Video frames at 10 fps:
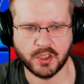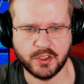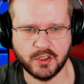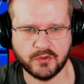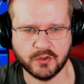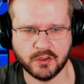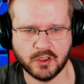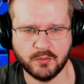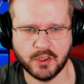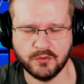an easier
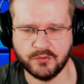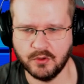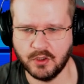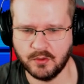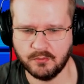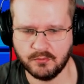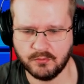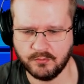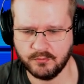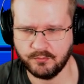time, and if you are
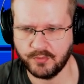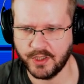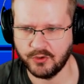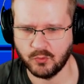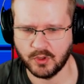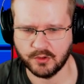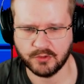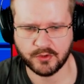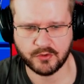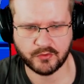playing to 1
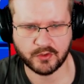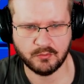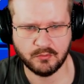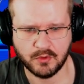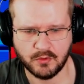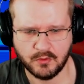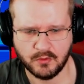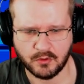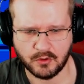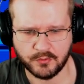credit this game,
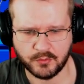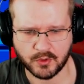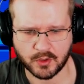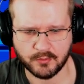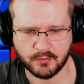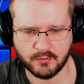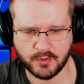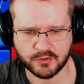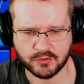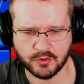or if you want to make
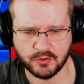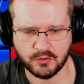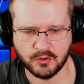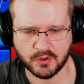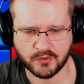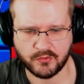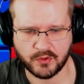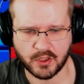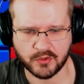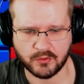sure you go as
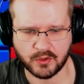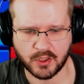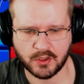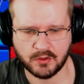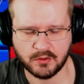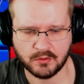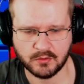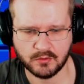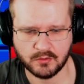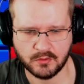far as you can
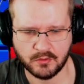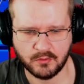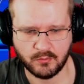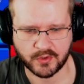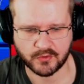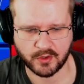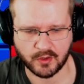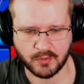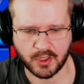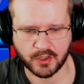with as little
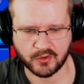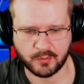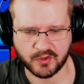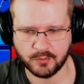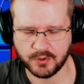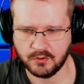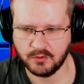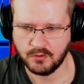money as possible,